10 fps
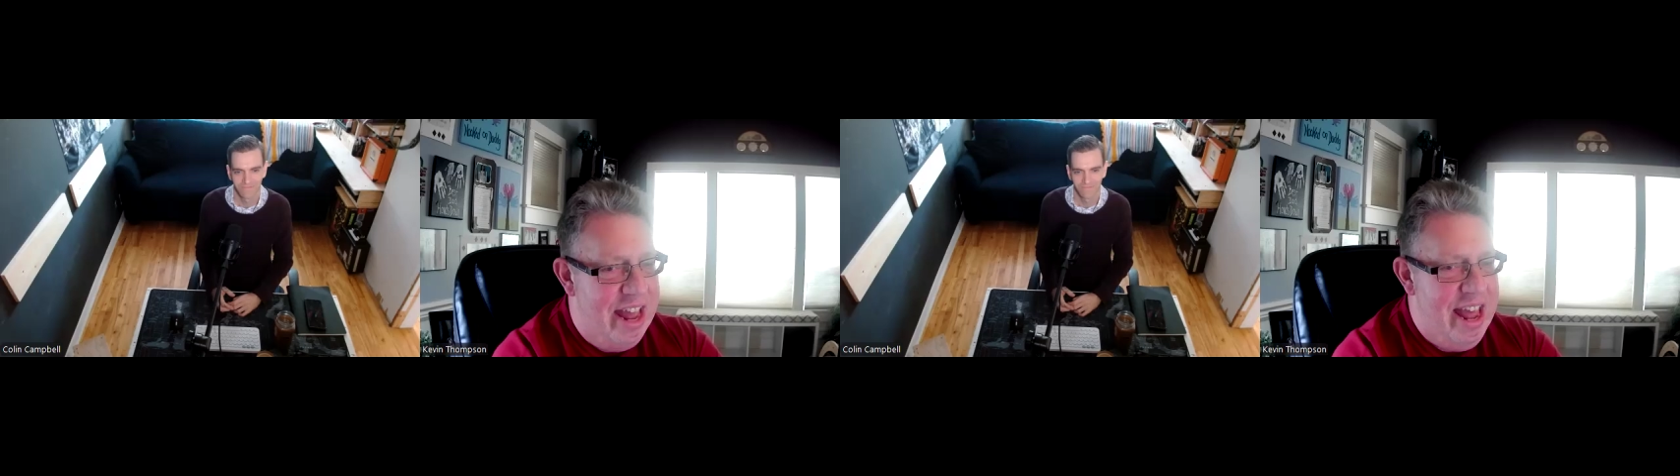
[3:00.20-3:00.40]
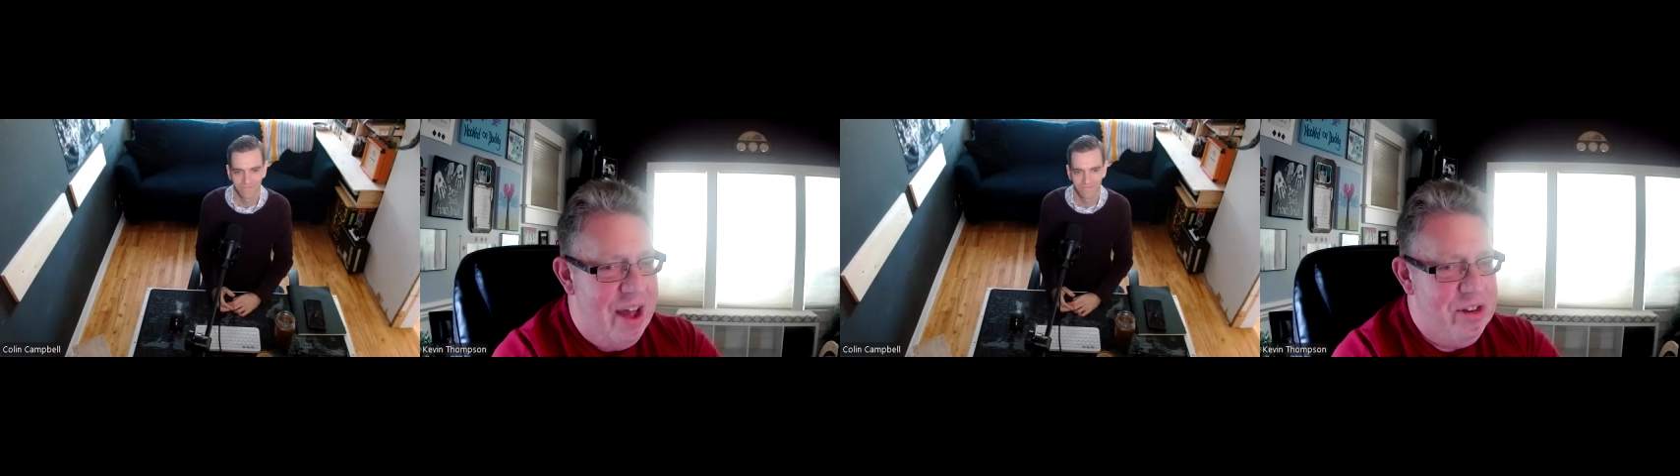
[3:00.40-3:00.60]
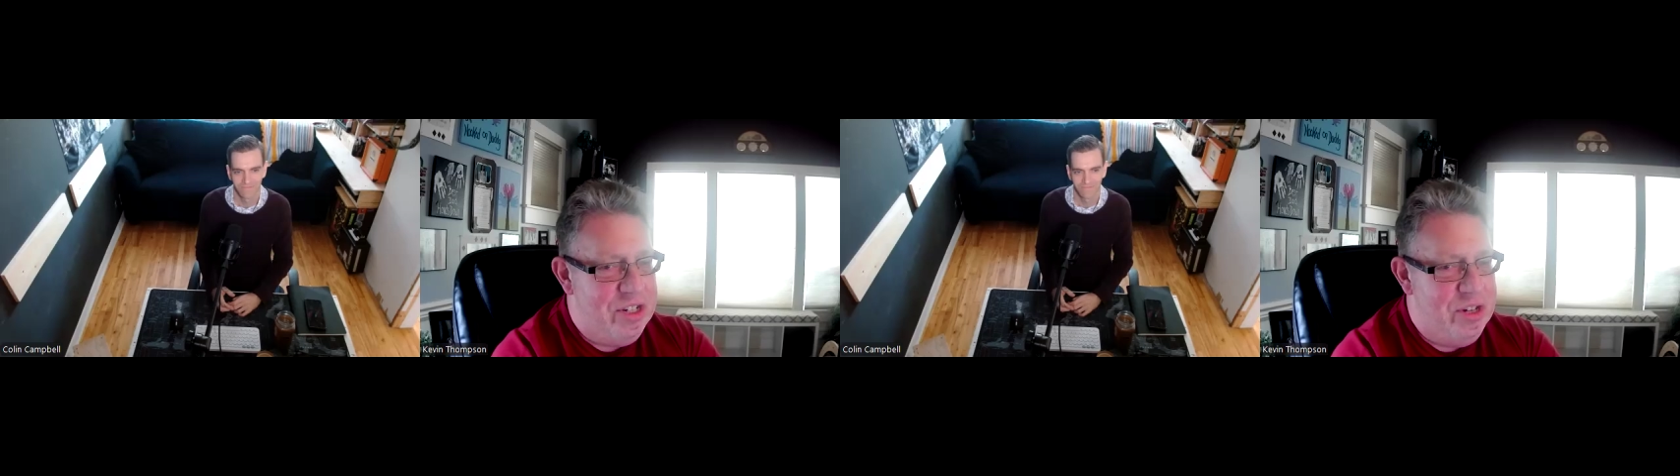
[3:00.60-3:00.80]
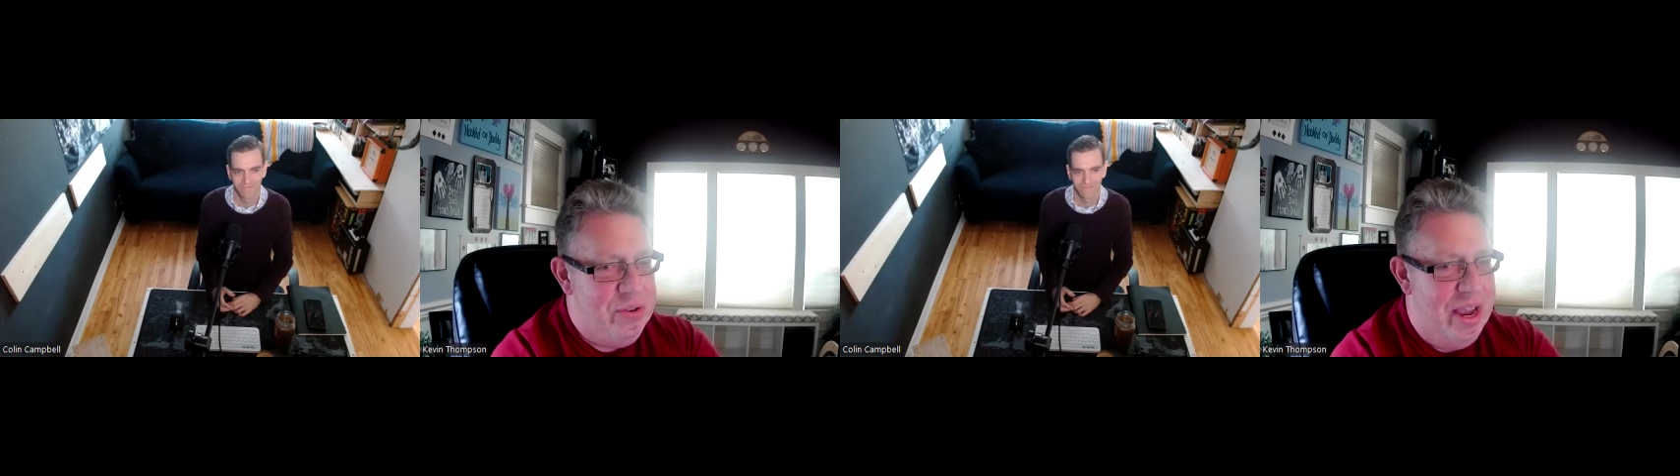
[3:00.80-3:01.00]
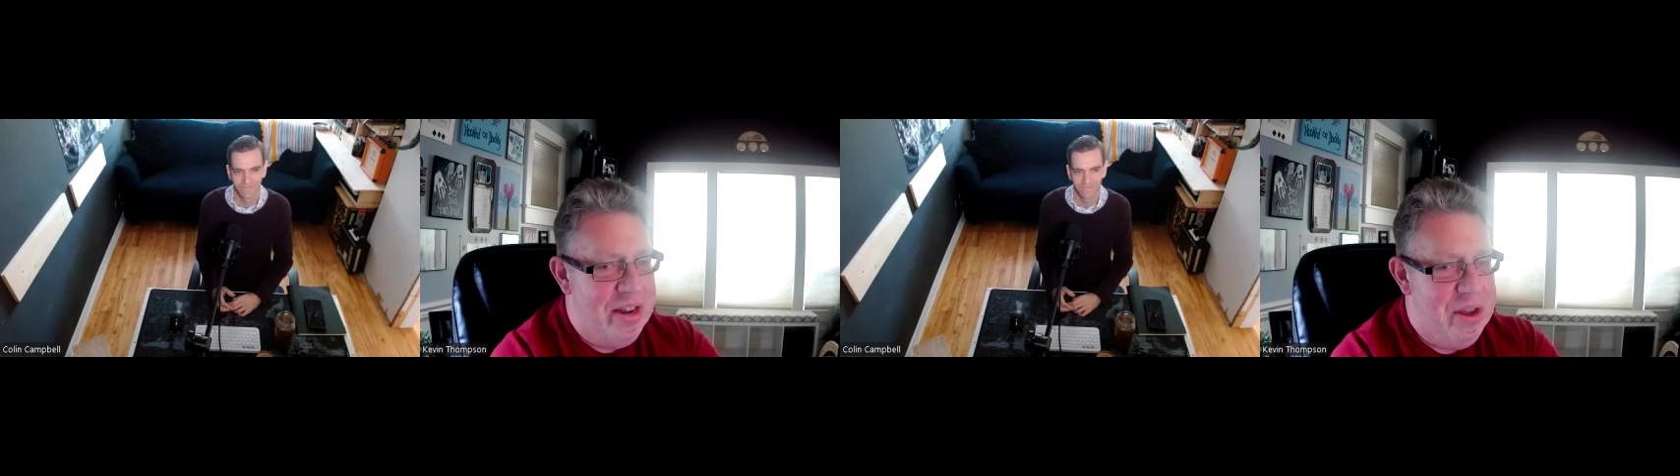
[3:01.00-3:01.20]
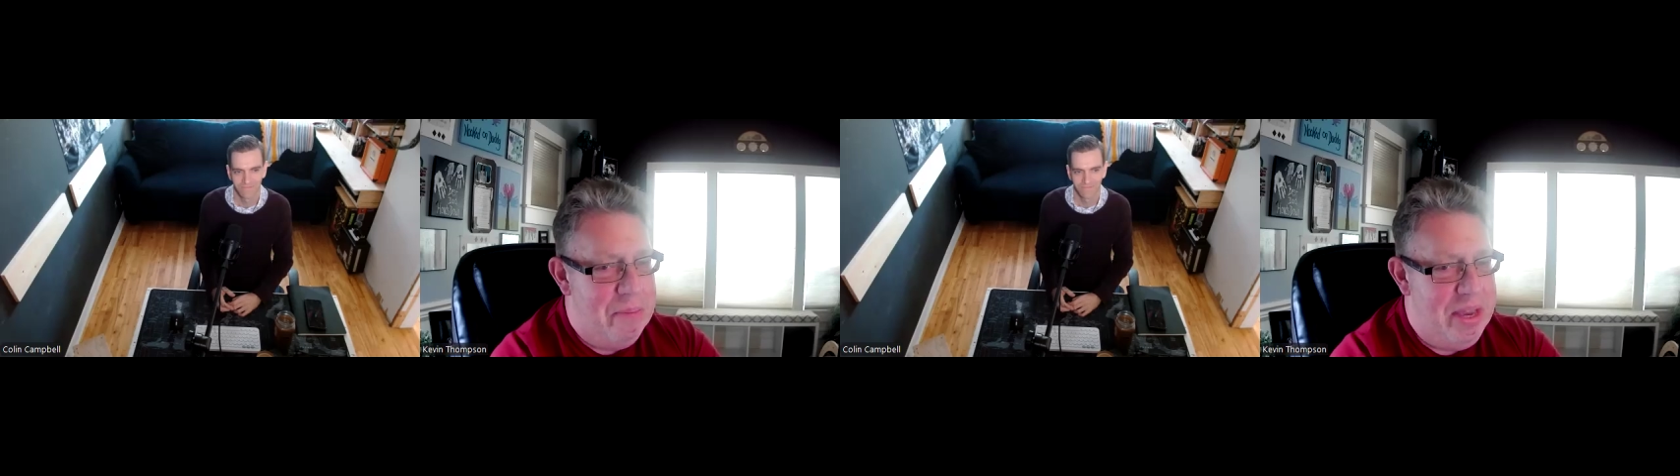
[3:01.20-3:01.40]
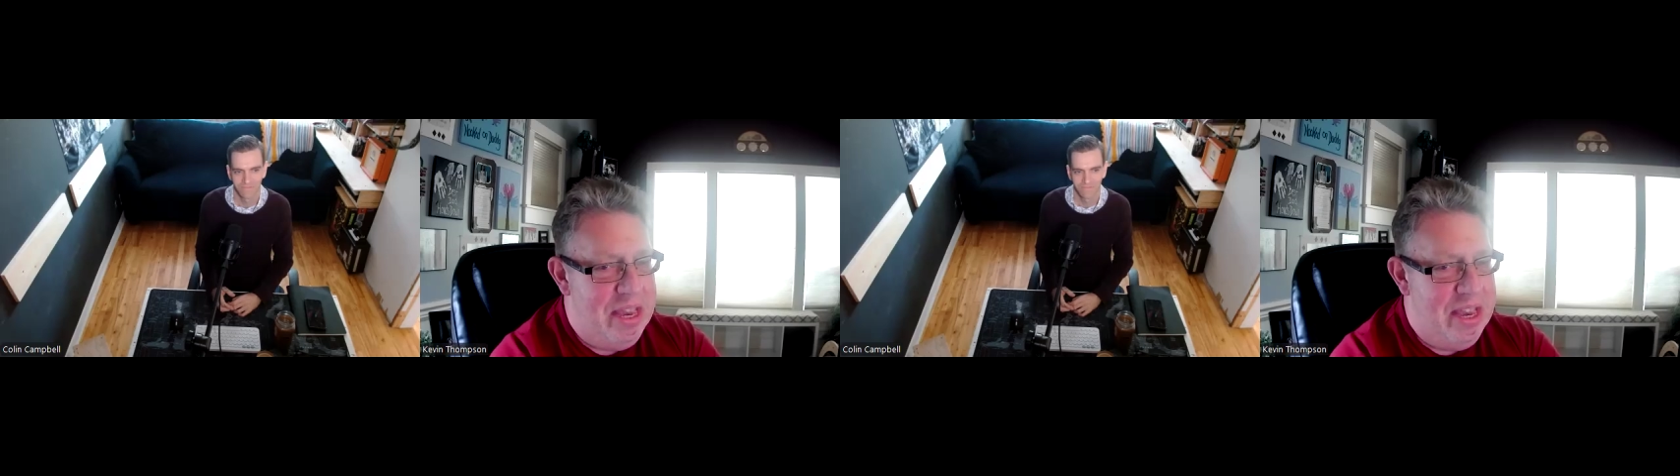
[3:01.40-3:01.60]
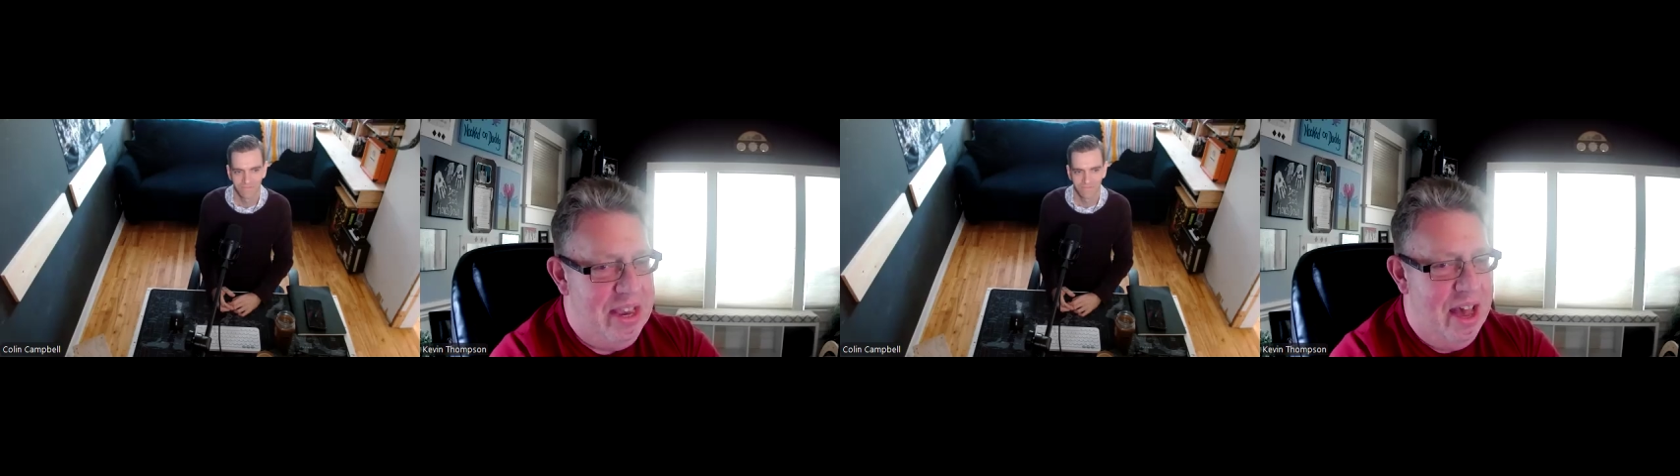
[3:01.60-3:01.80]
and how did you end up
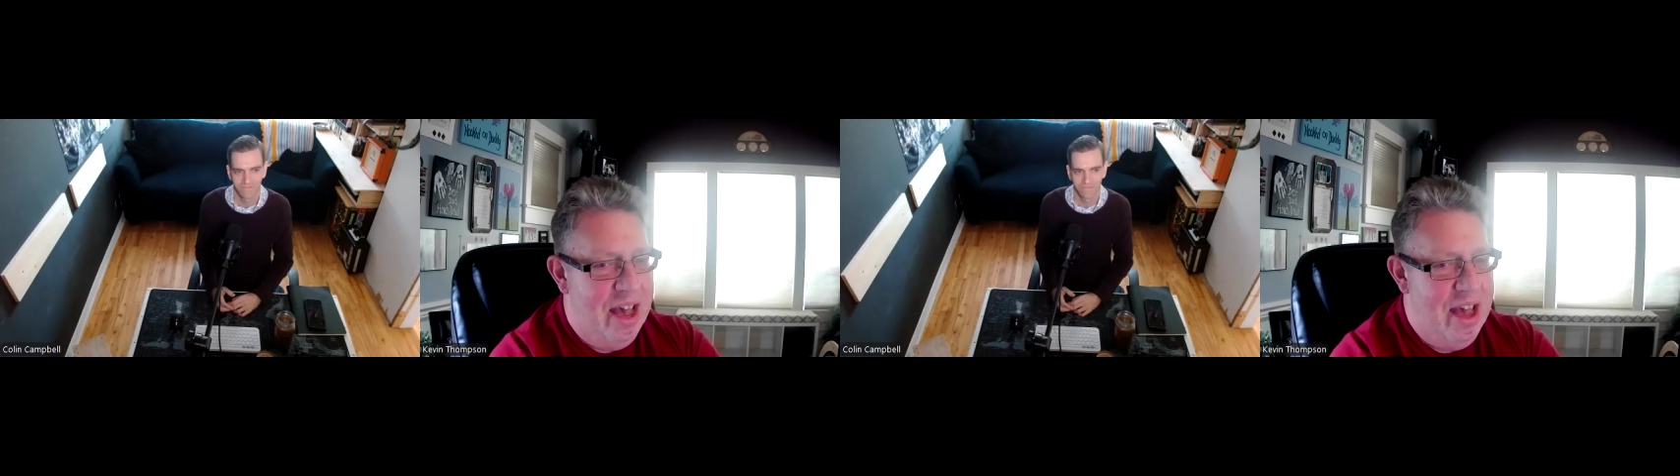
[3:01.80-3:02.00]
being